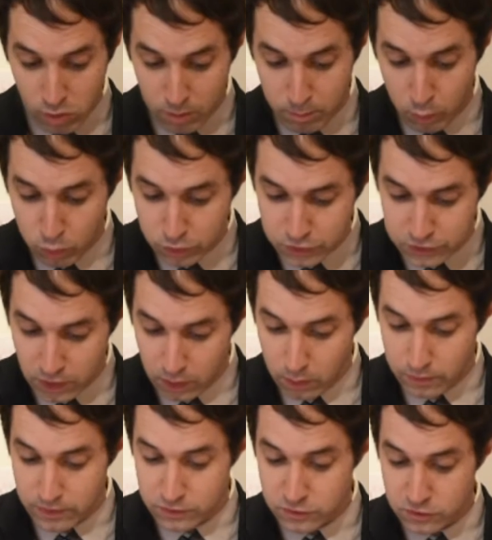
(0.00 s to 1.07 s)
more
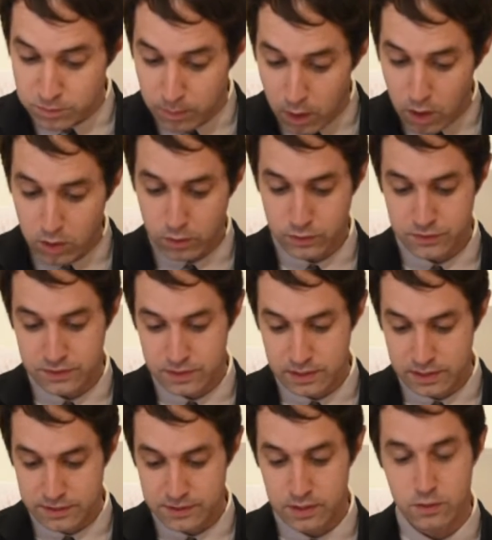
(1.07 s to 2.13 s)
so than smaller
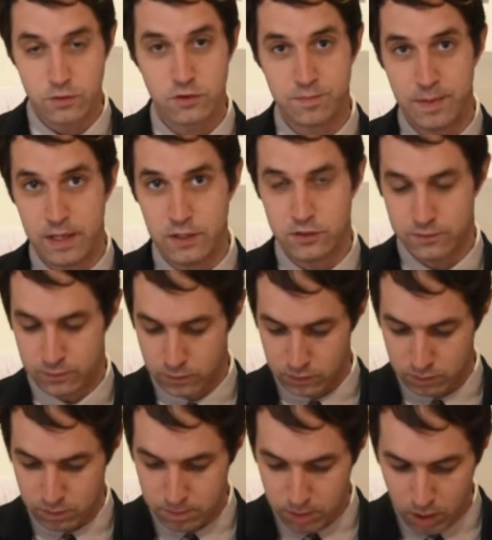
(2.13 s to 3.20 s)
cities that are spaced
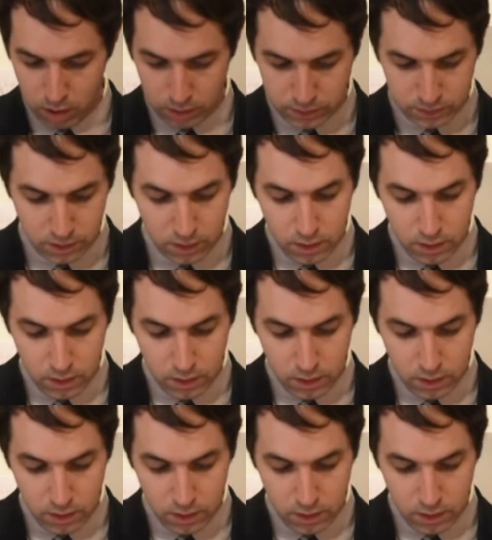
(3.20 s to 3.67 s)
further apart.